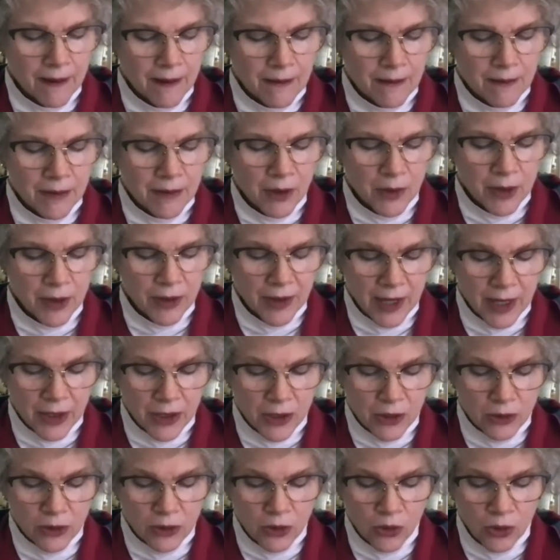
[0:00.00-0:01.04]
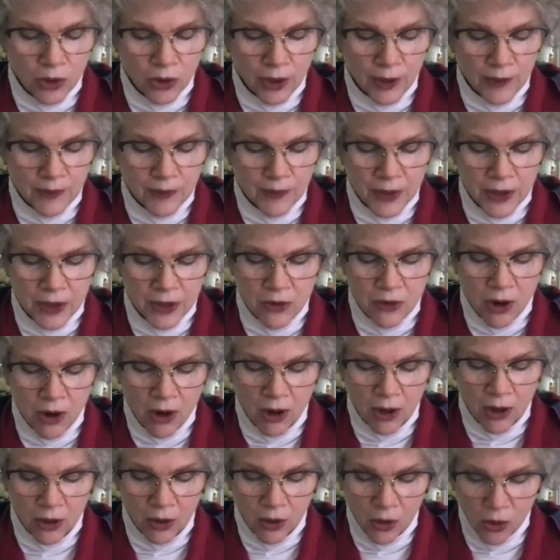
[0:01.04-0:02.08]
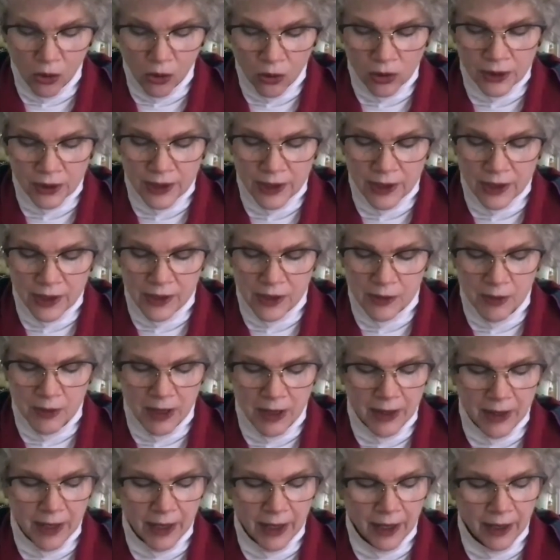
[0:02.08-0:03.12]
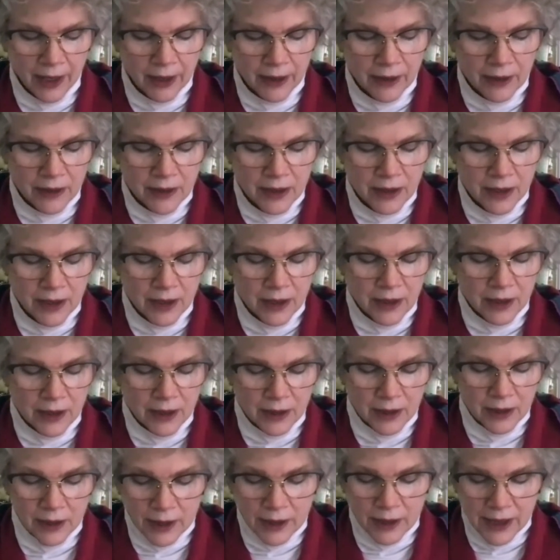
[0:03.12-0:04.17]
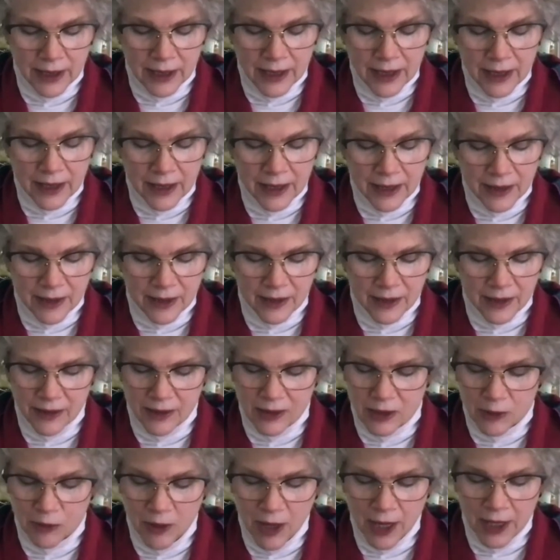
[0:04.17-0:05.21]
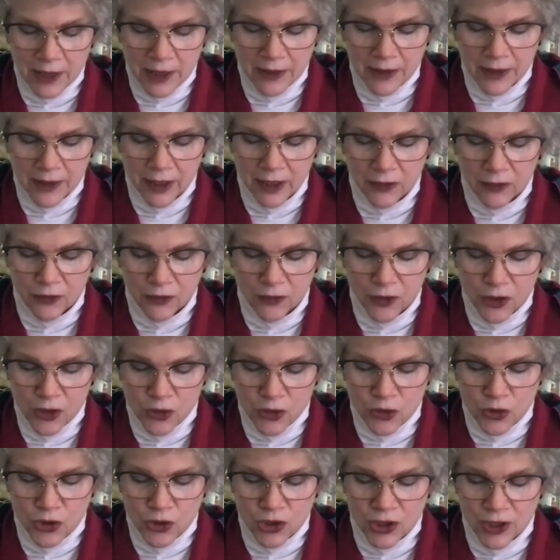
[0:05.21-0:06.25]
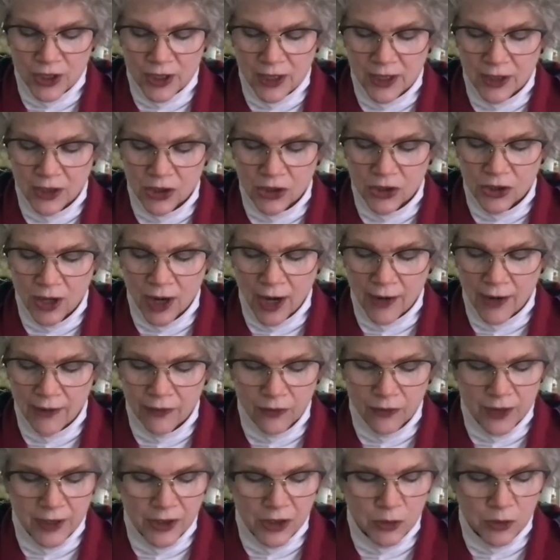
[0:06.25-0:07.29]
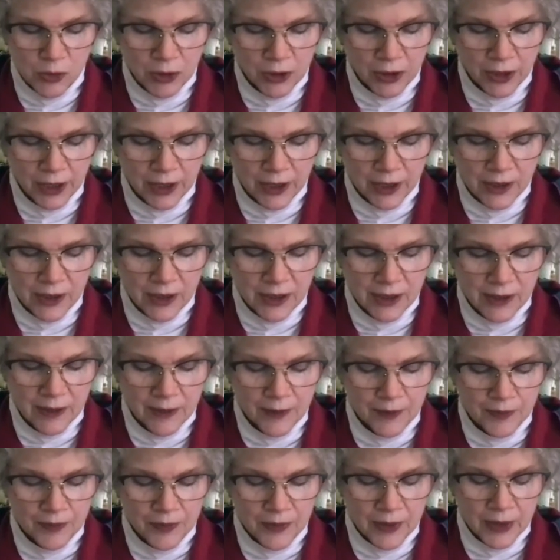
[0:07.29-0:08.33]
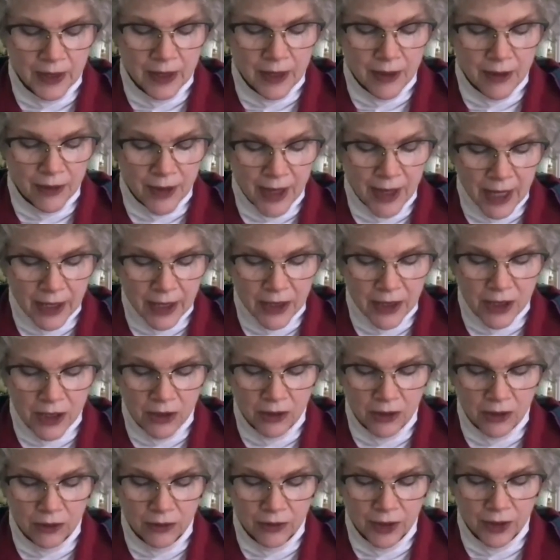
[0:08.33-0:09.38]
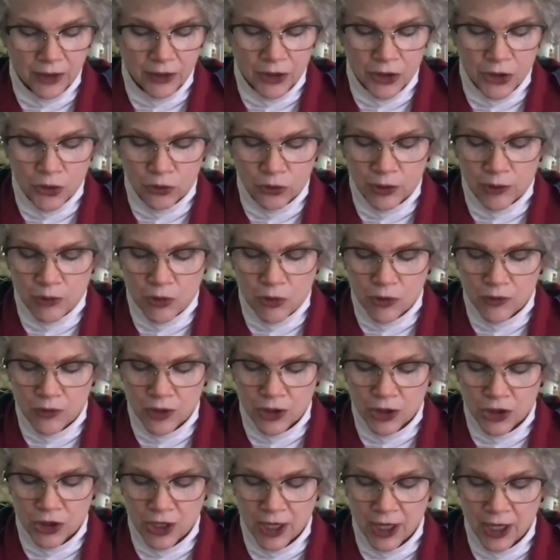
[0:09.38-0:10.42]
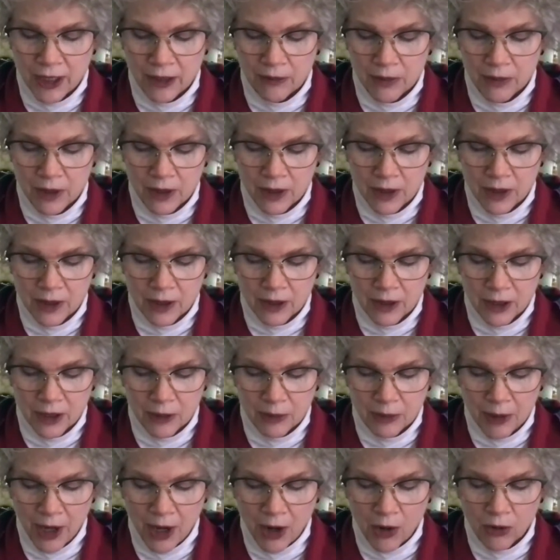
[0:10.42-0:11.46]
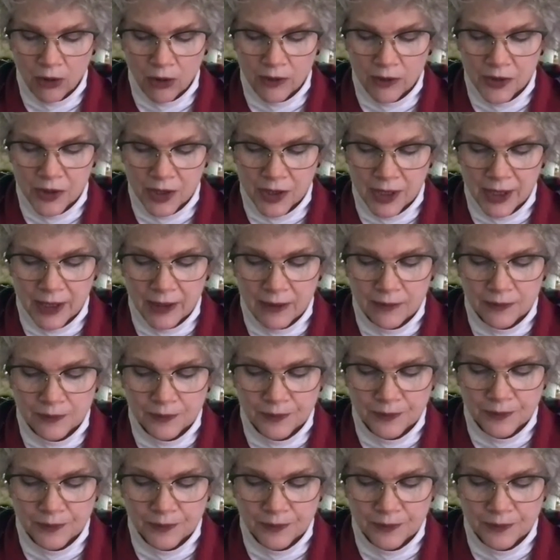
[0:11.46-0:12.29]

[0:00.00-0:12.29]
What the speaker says: But we thank you, Lord, that you are holding us by the hand, leading us in spite of the confusion and strife we experience. Thank you that you remove the shame and the power of sin.